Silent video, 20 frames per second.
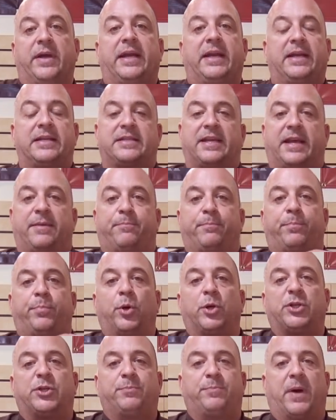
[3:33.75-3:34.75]
It is a
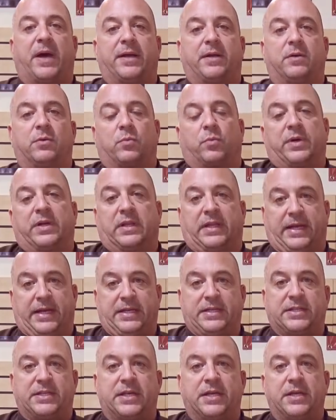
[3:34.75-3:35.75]
push button
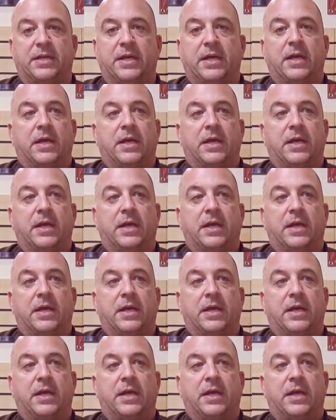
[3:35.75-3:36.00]
release,